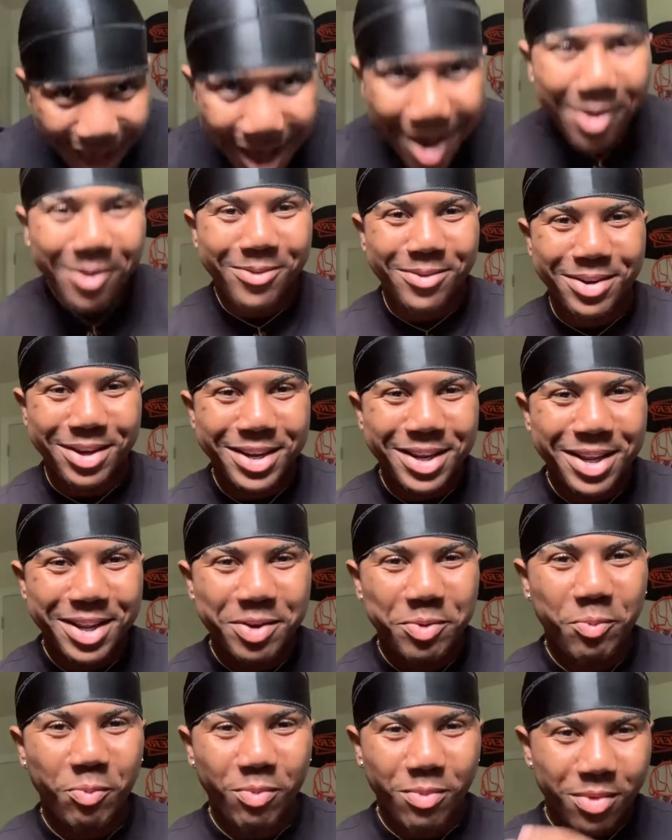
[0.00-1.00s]
Out.
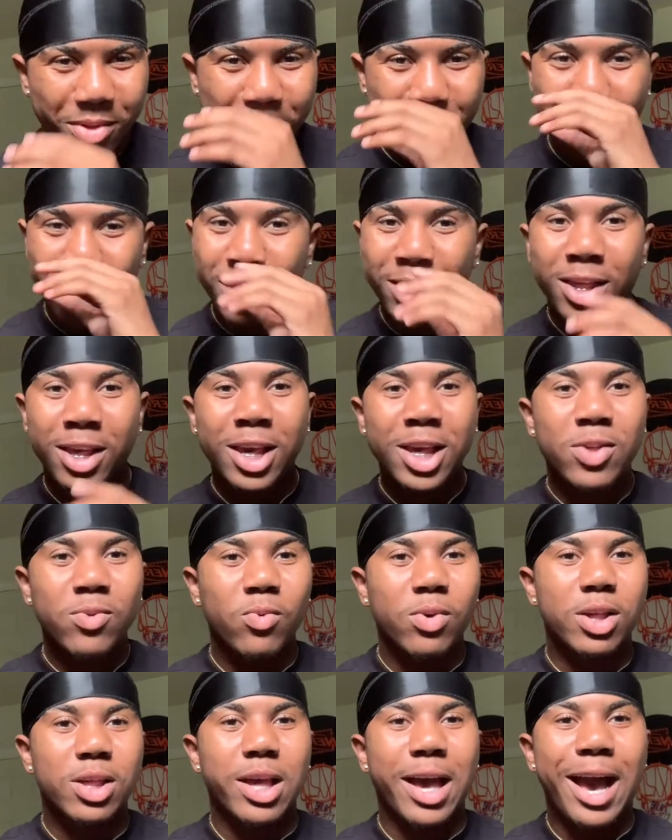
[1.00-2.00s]
The cheeks
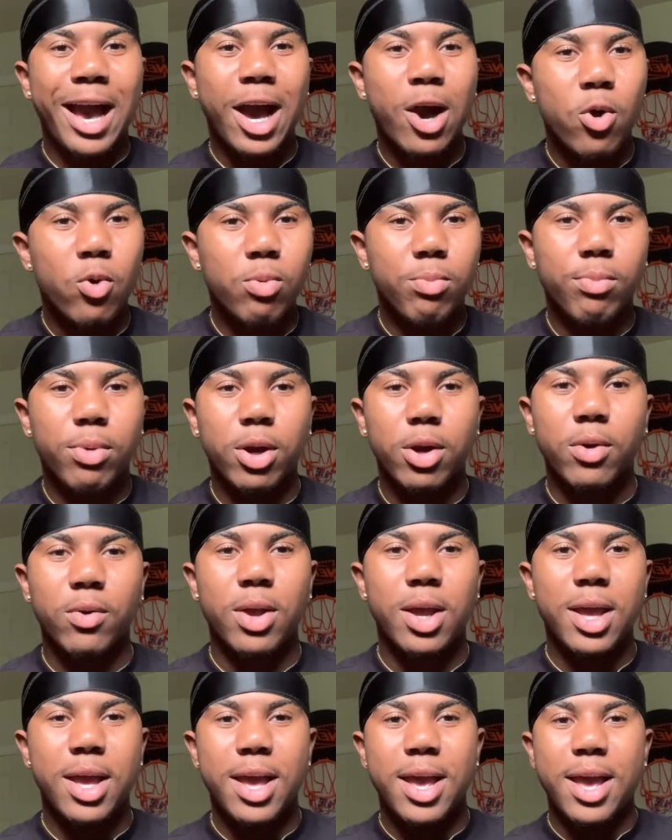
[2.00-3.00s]
was out, bro.
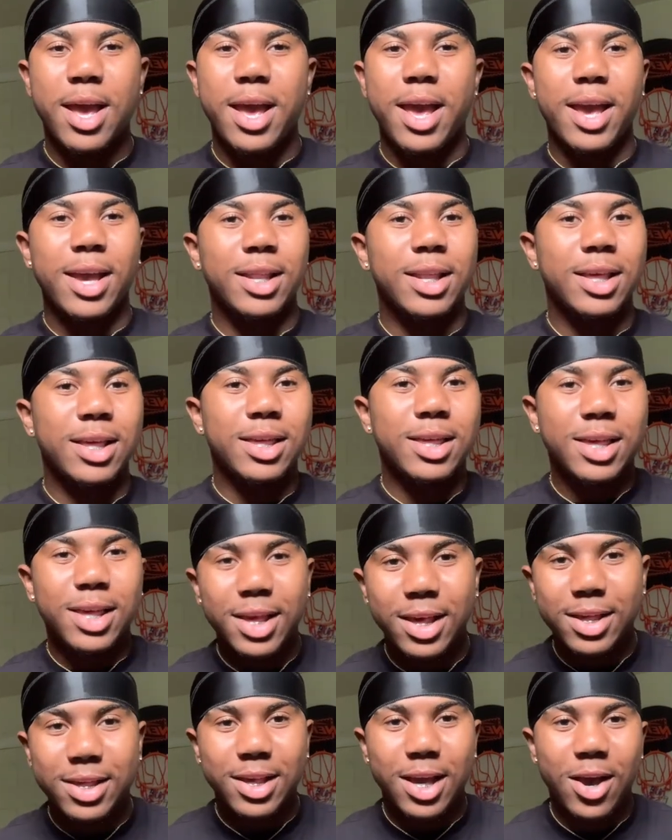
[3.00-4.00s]
Had the
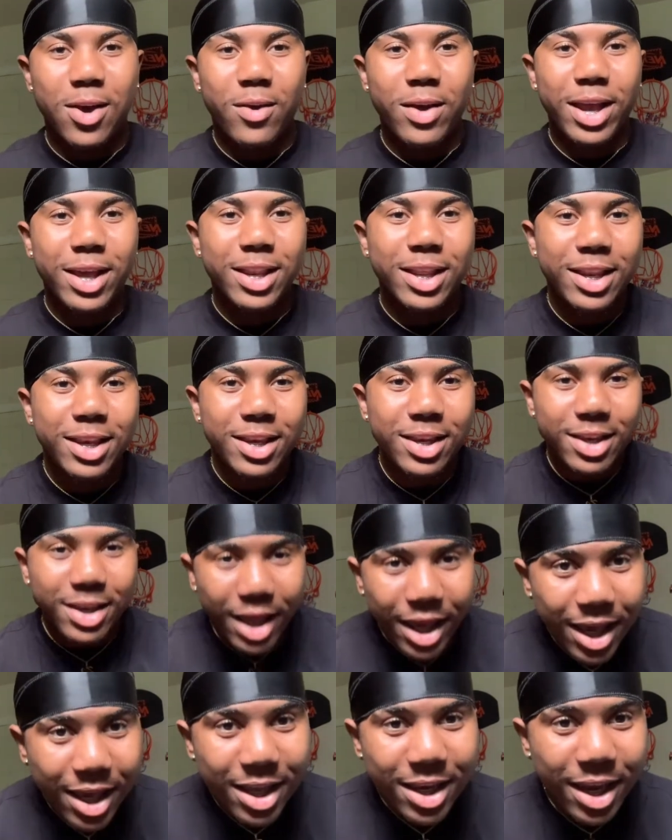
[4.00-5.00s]
cheeks out, had
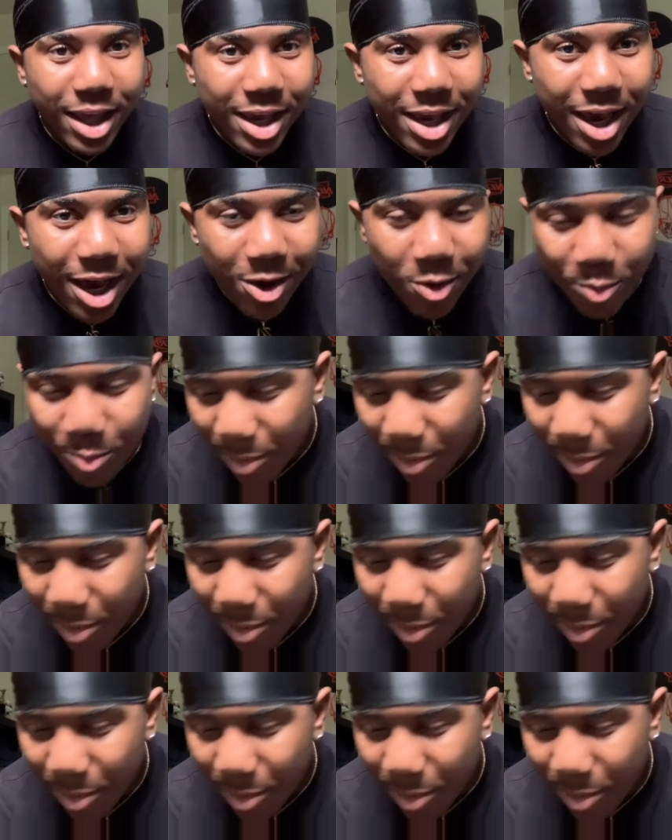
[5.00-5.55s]
the dig out,